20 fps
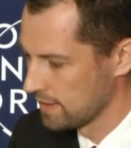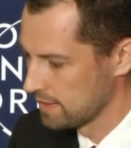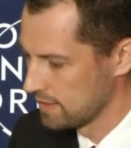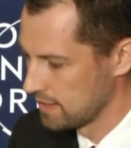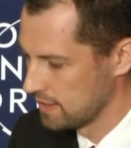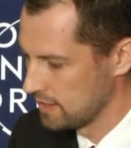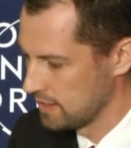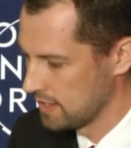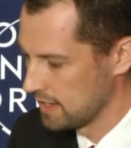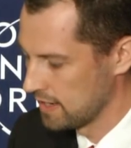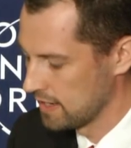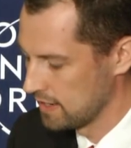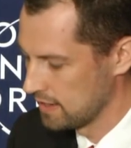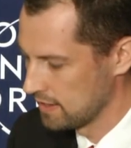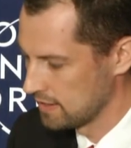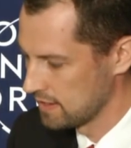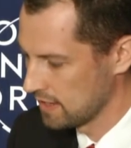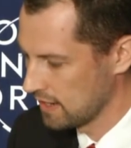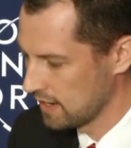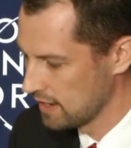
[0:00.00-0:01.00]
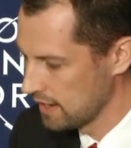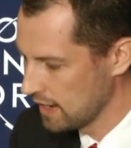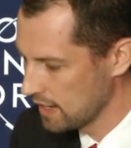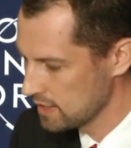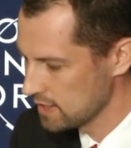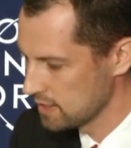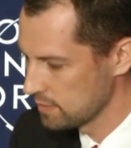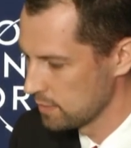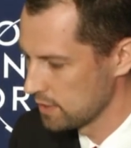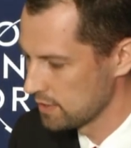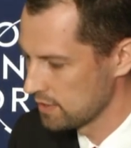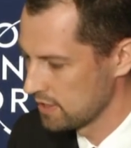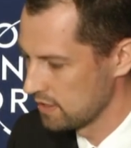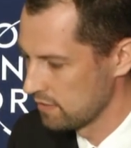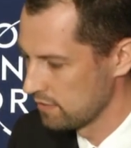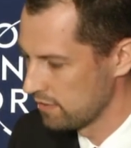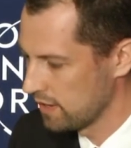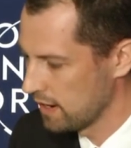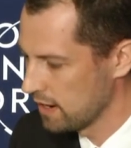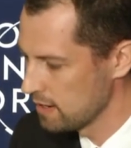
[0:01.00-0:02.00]
The, uh, the connection with the
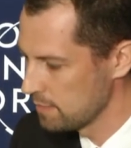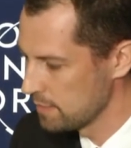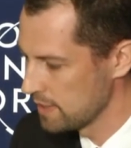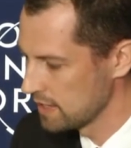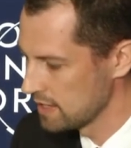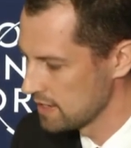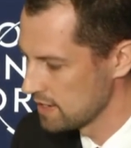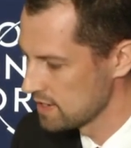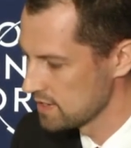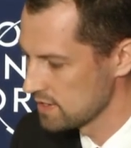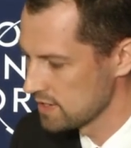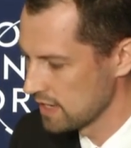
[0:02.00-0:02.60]
environment is